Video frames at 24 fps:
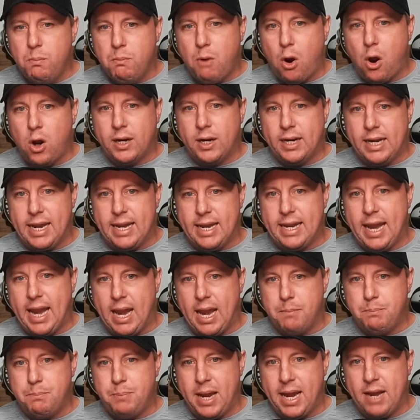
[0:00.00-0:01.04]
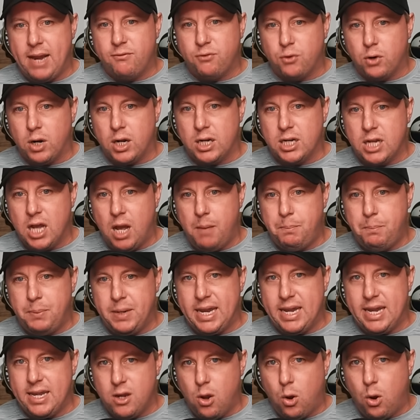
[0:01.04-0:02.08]
marketing campaign for a
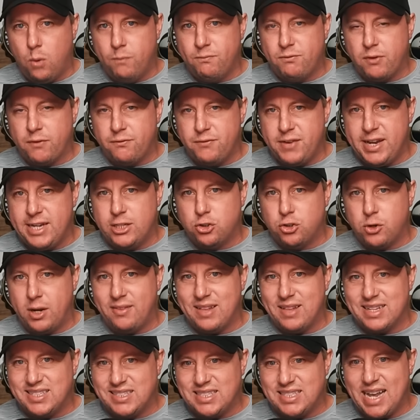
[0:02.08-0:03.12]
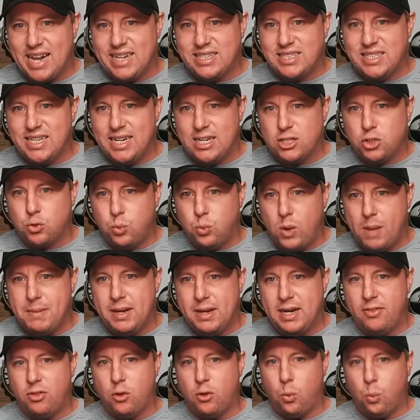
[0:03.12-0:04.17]
company known for featuring the sexiest
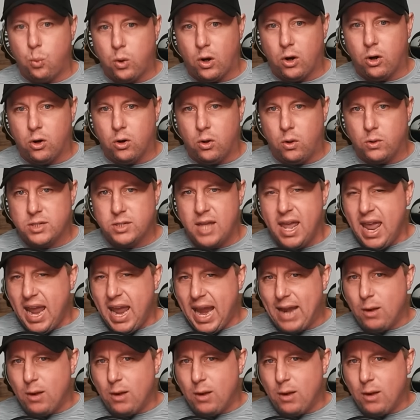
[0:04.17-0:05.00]
women in the world,